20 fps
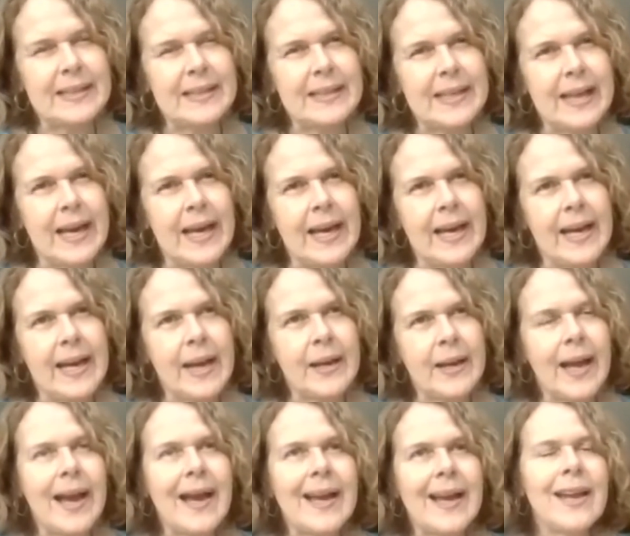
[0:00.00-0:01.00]
yeah,
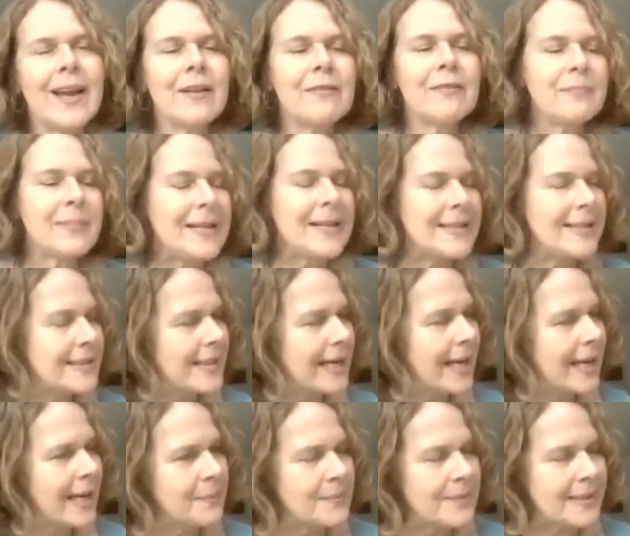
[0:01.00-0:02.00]
I love Peter
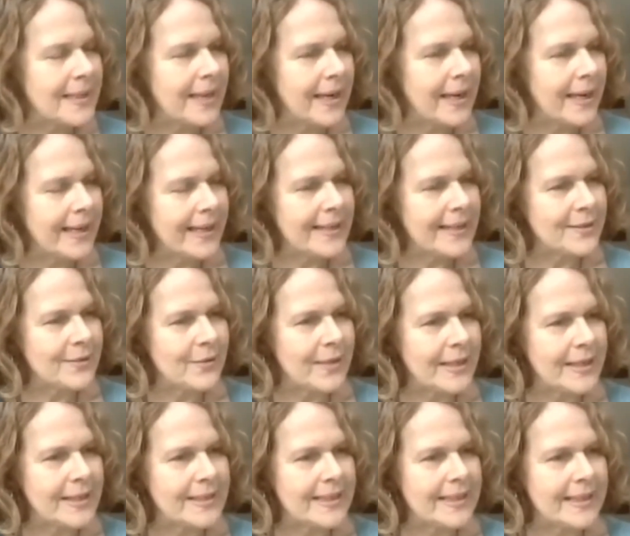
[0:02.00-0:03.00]
James. I like his
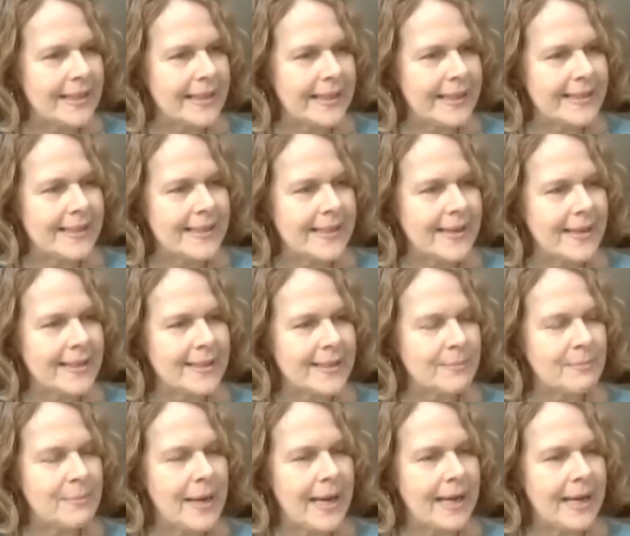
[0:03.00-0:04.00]
writing. He's a
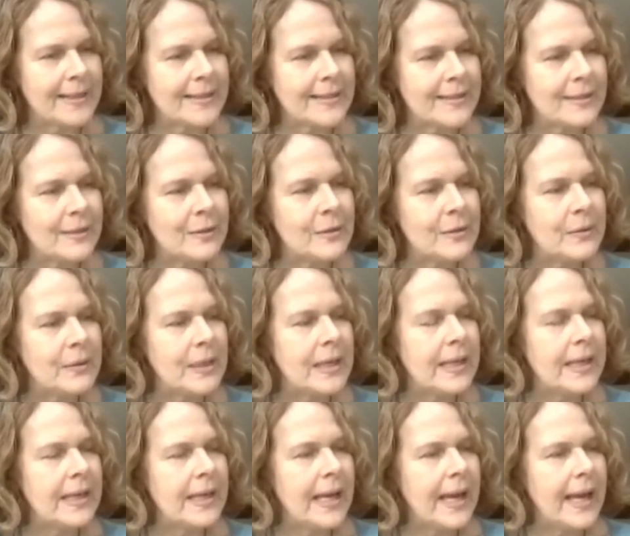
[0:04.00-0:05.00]
too.
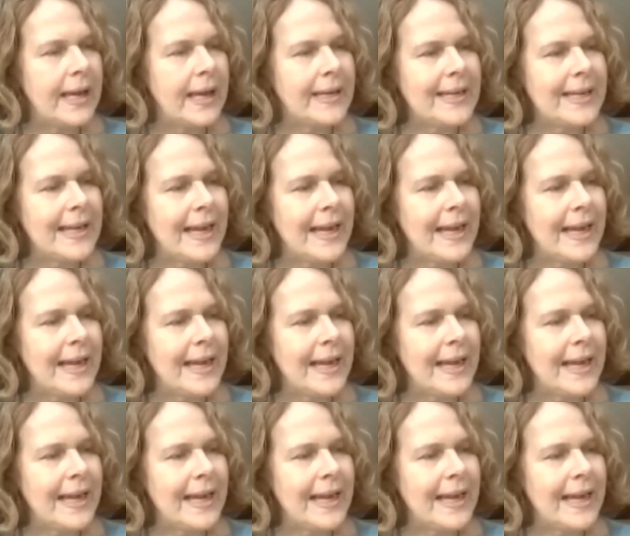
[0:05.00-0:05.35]
And he